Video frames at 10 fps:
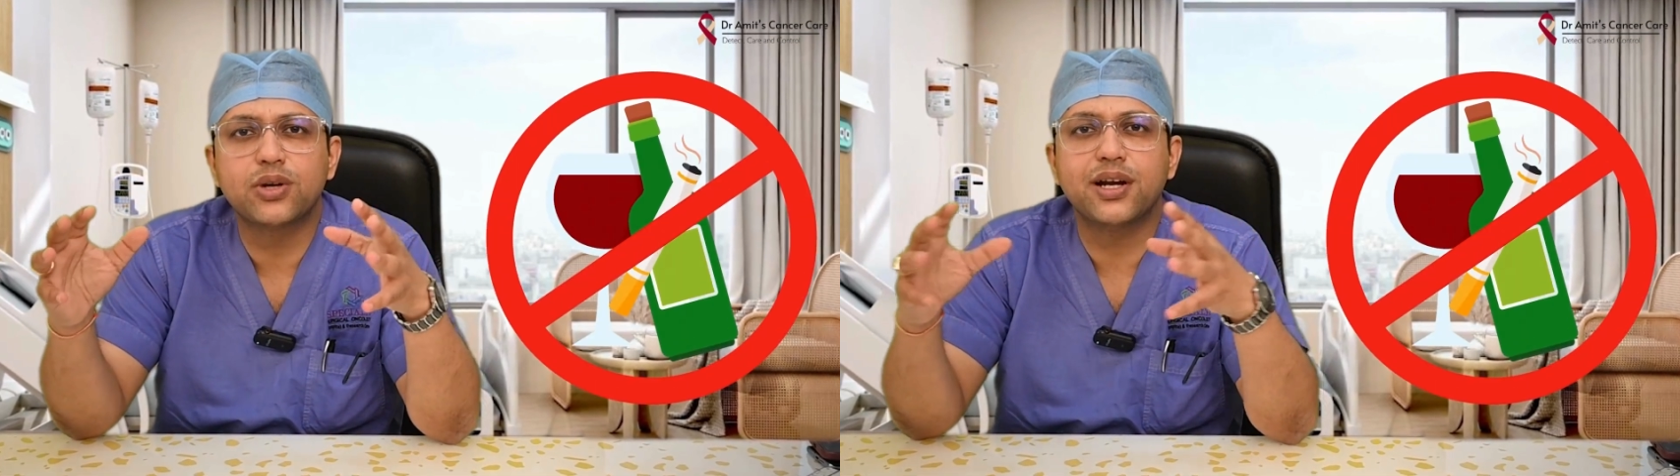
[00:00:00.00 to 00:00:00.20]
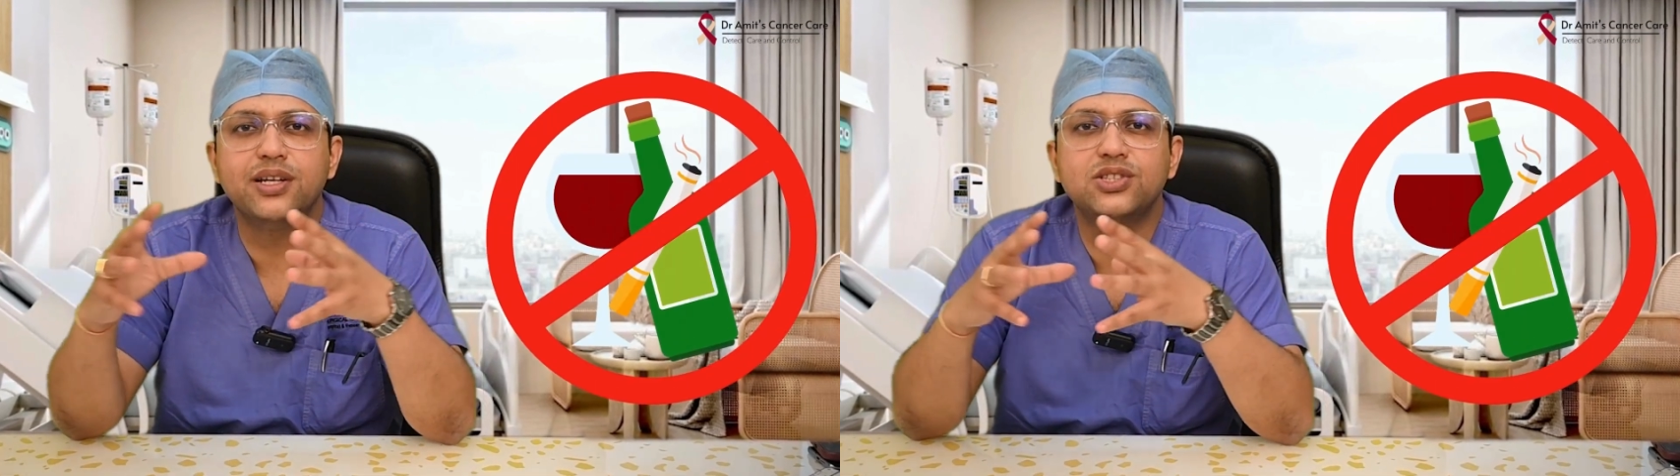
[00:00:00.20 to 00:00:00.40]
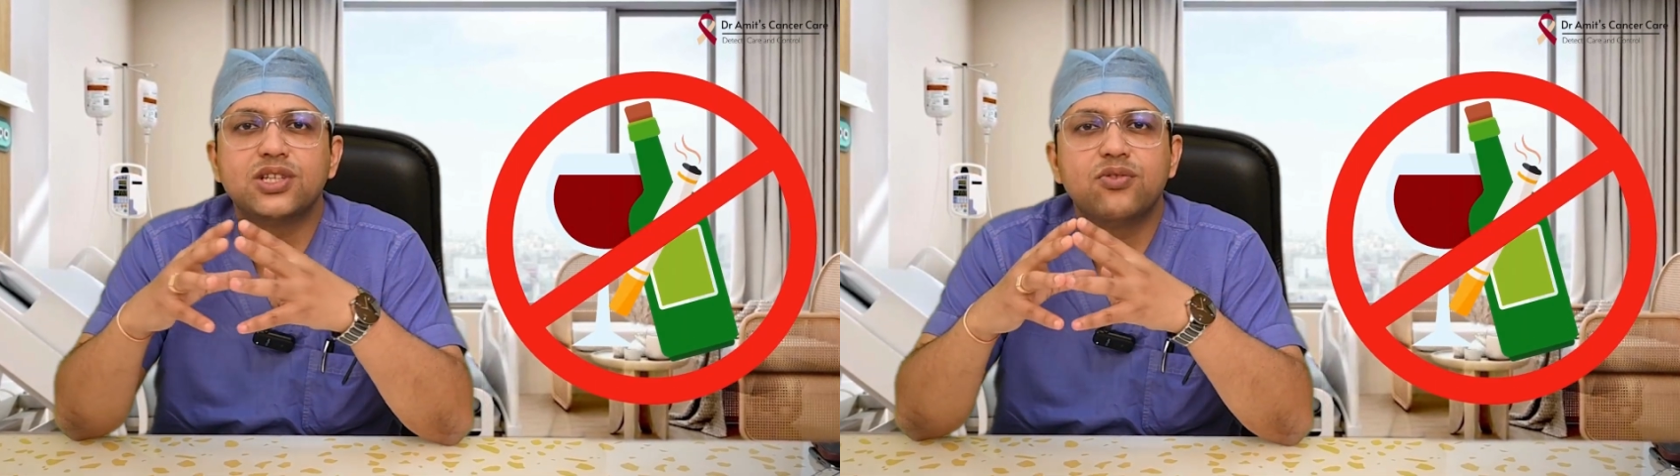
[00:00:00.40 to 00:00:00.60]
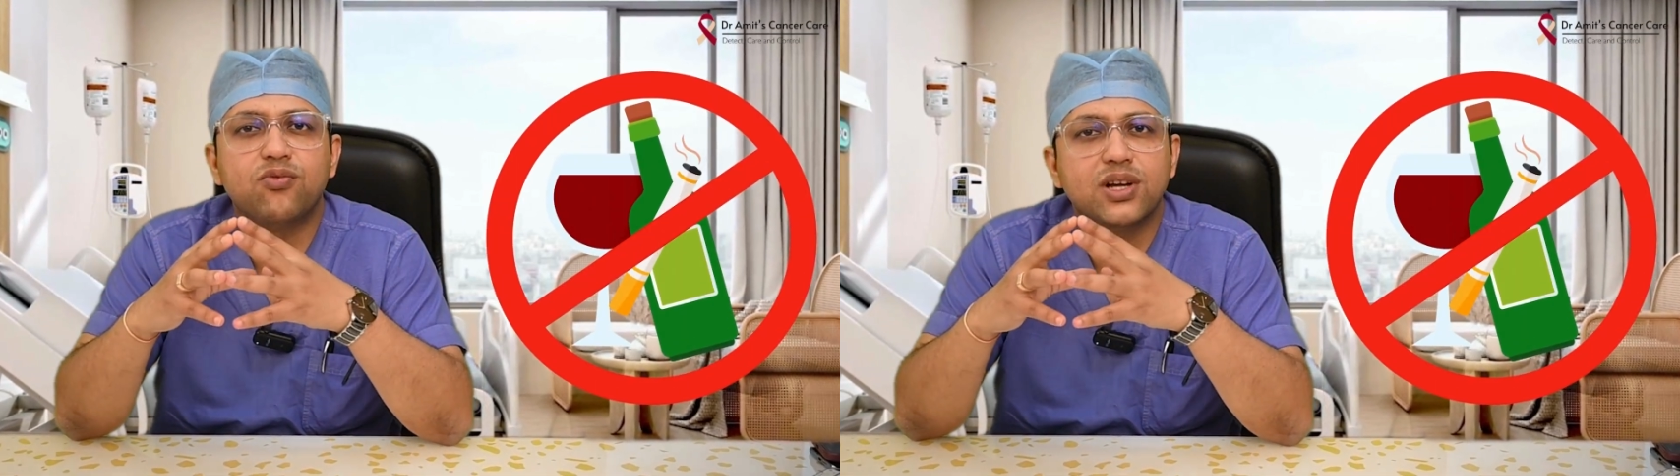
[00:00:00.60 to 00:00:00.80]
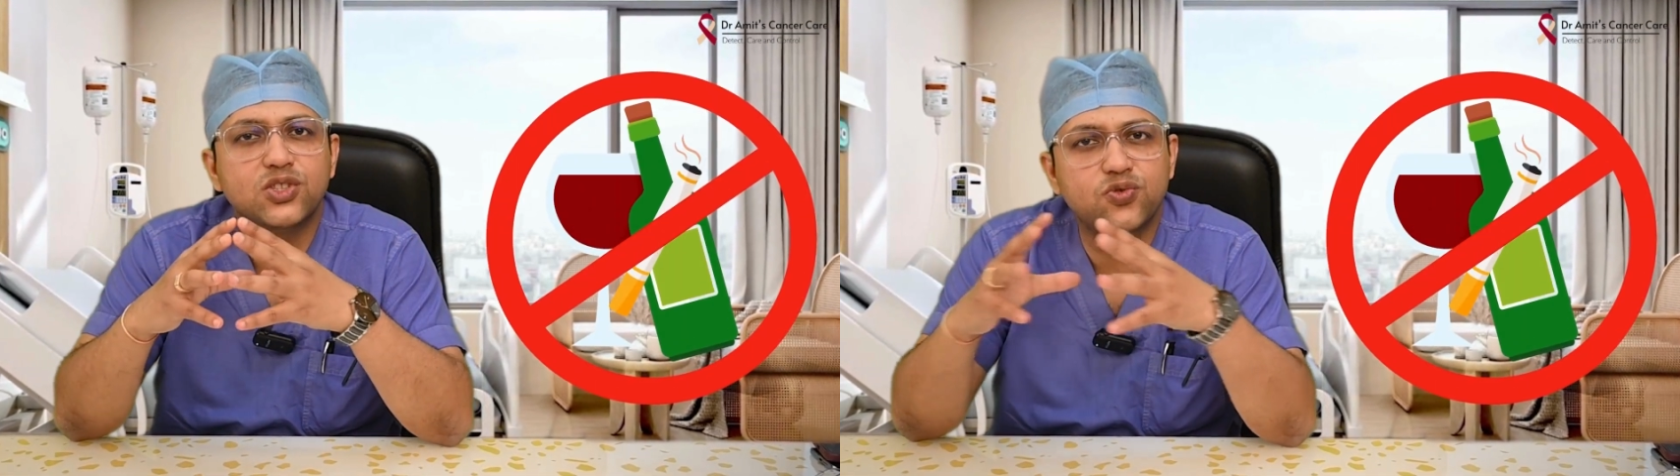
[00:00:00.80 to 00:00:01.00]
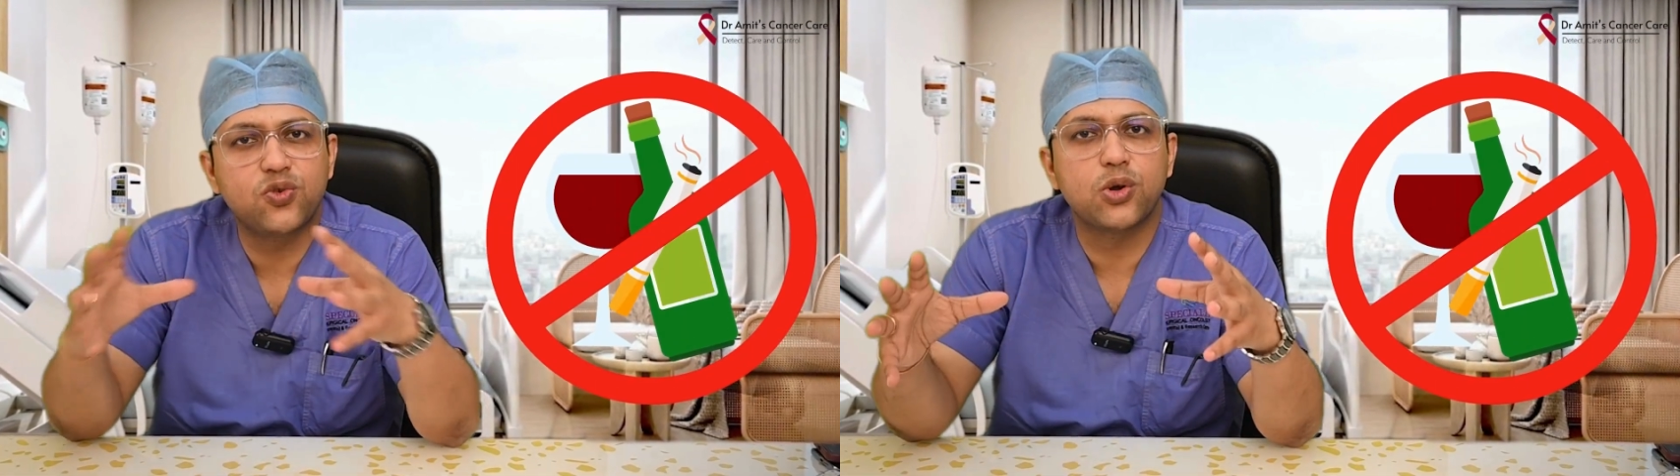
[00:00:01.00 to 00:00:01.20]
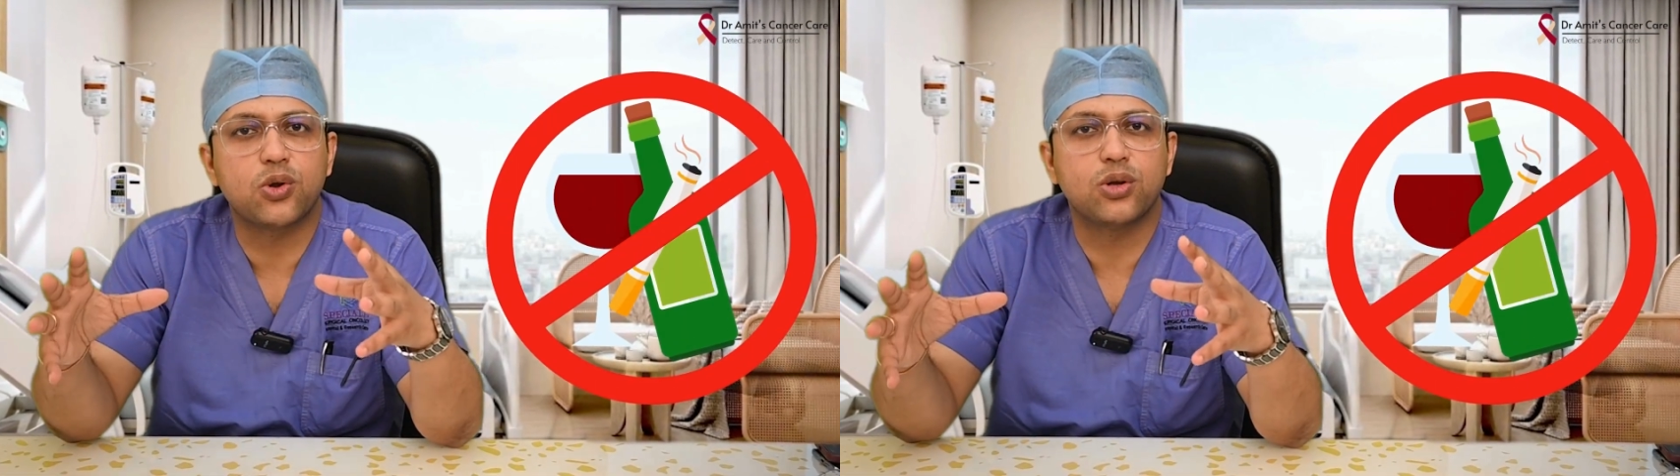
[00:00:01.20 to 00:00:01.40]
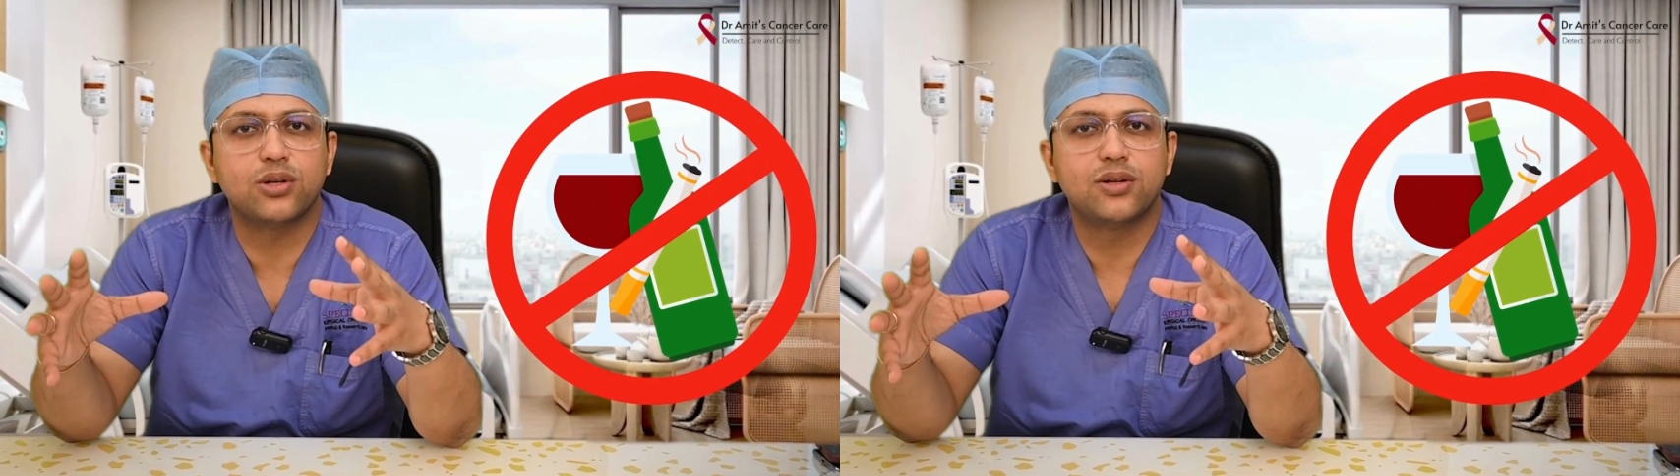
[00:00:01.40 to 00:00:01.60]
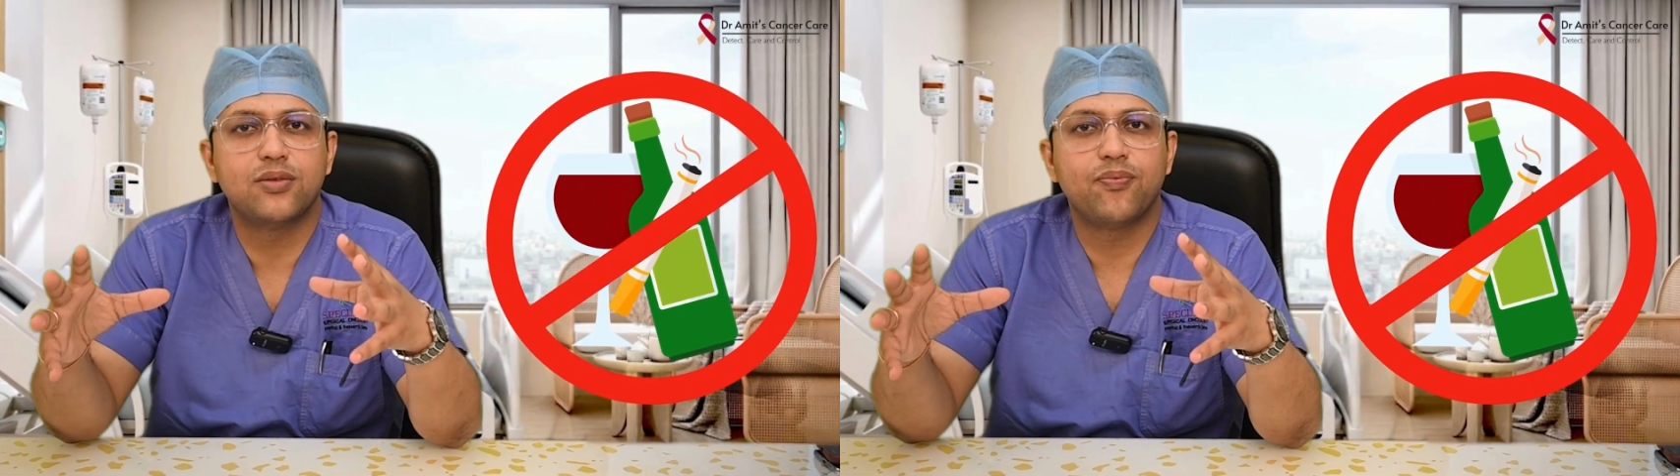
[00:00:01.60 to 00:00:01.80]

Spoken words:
your addiction once for all.